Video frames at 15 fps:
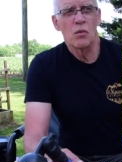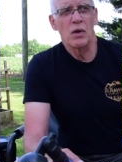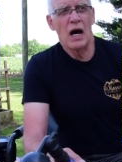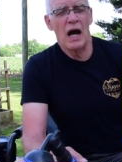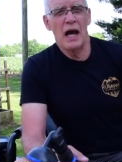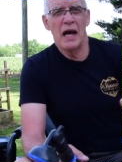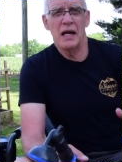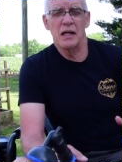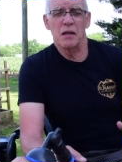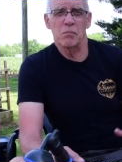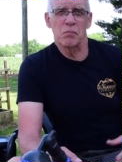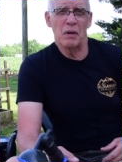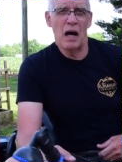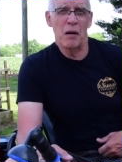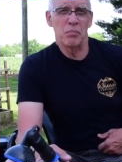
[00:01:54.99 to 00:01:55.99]
I had it,
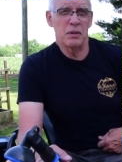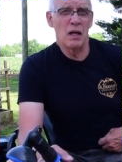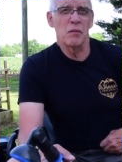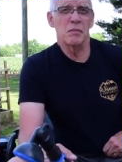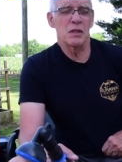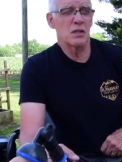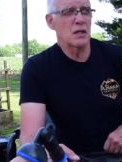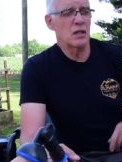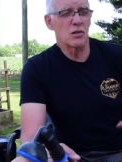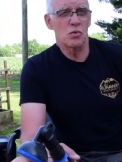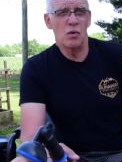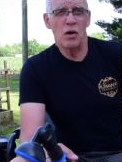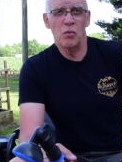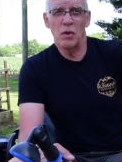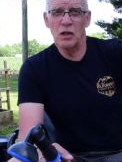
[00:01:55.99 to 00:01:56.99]
I plumbed it
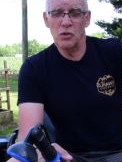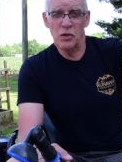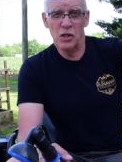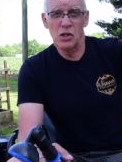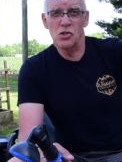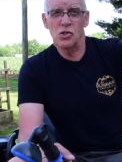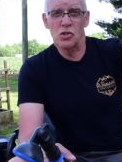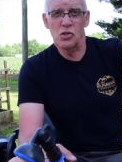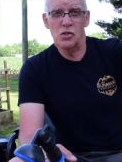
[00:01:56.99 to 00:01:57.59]
into our regular kitchen